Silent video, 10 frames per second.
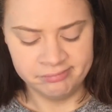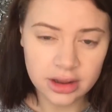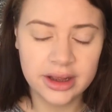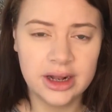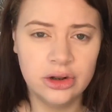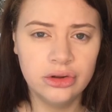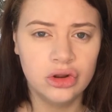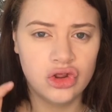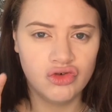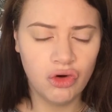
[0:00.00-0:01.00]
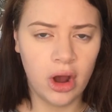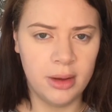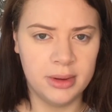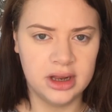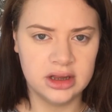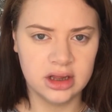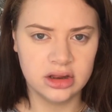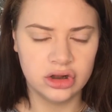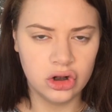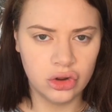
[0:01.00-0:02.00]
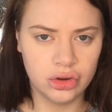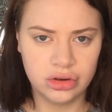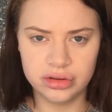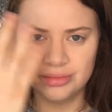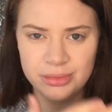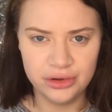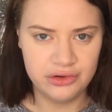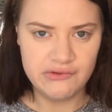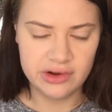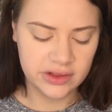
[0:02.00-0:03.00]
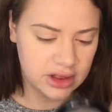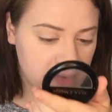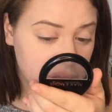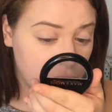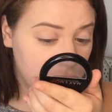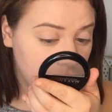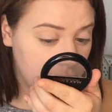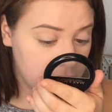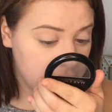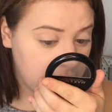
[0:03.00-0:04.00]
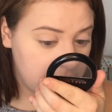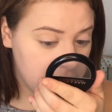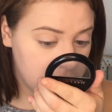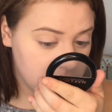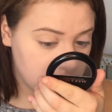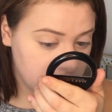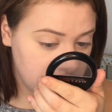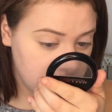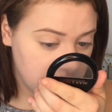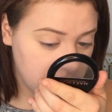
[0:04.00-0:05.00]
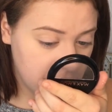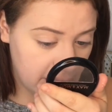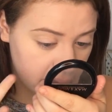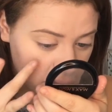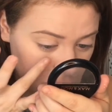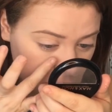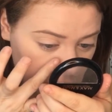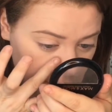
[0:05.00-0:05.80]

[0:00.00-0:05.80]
Like it looks dry, but it does look smooth. Like there's no like cakiness or anything like that. It just